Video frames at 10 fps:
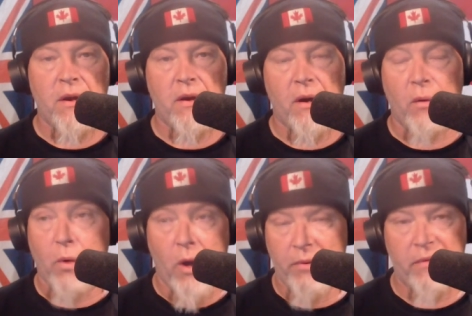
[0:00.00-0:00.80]
uh,
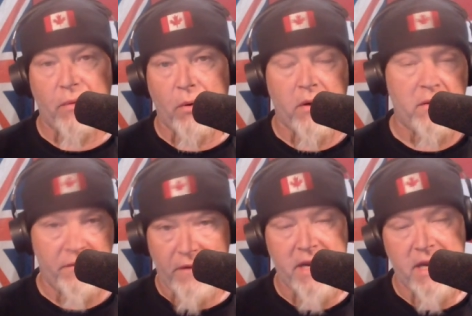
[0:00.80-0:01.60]
well before the
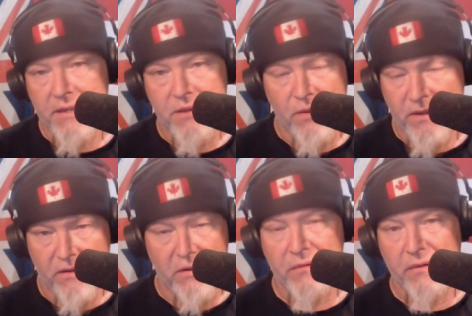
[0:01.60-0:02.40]
Vikings went to
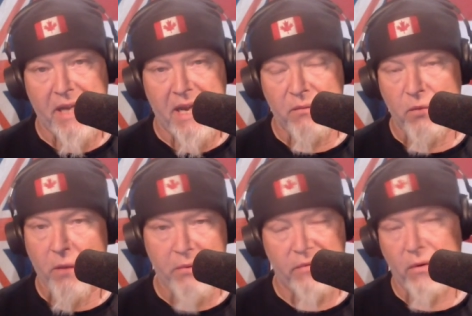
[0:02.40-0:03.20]
Newfoundland,
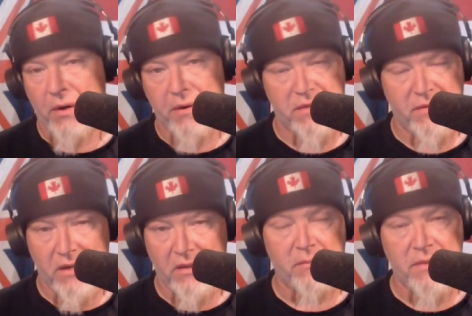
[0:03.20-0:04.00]
well before Christopher
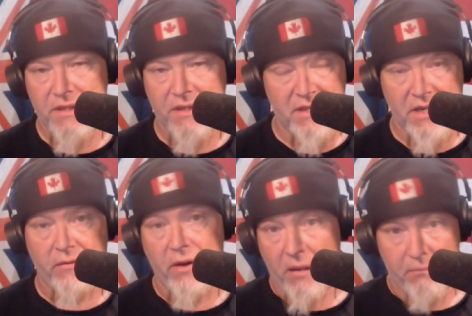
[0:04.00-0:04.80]
Columbus
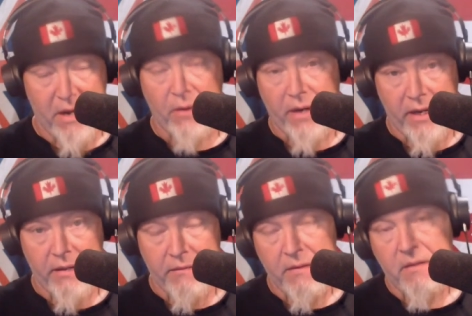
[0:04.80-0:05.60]
discovered
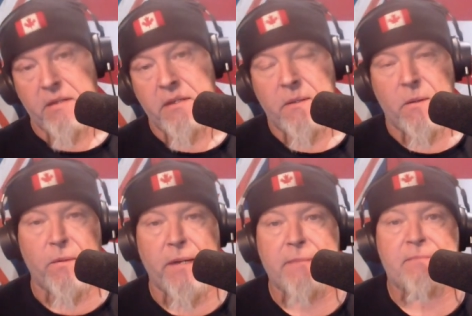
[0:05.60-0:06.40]
America,
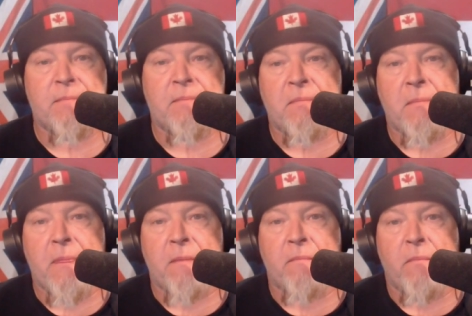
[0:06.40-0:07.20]
right?
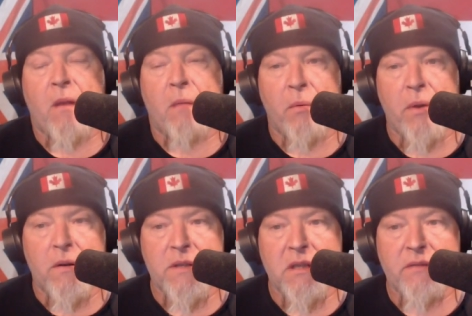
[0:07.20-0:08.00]
But we
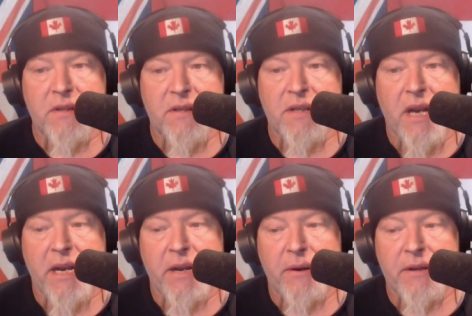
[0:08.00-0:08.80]
also live in a society
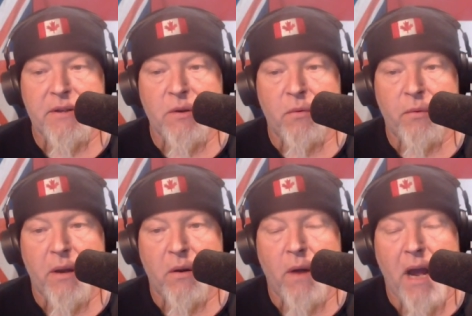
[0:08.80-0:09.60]
now, right, too, where we
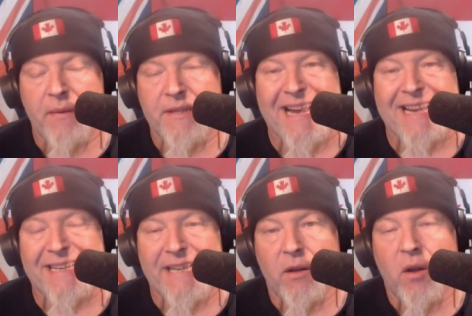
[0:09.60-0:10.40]
can cohabitat
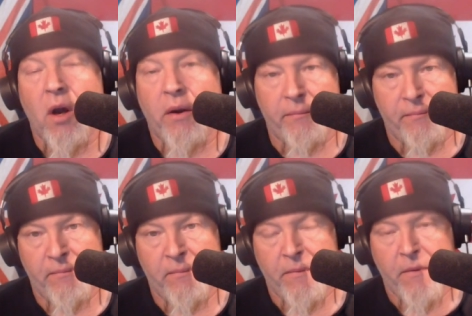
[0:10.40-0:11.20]
and get along.
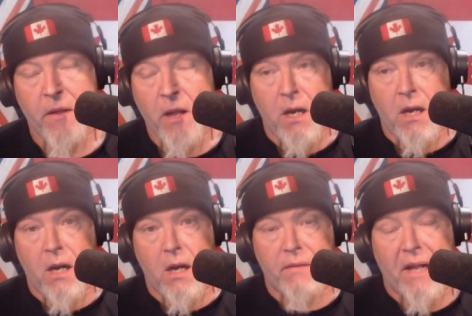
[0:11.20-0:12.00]

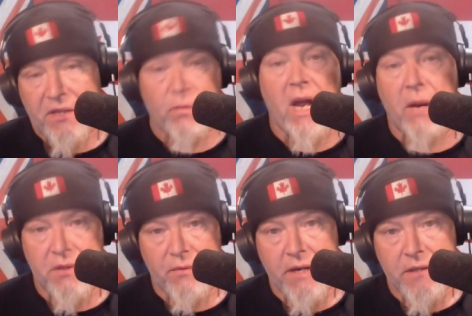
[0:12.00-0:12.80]
That's the way I
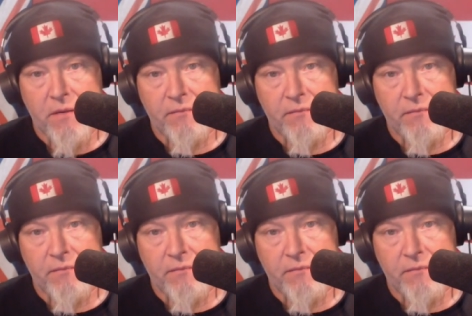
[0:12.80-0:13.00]
was raised.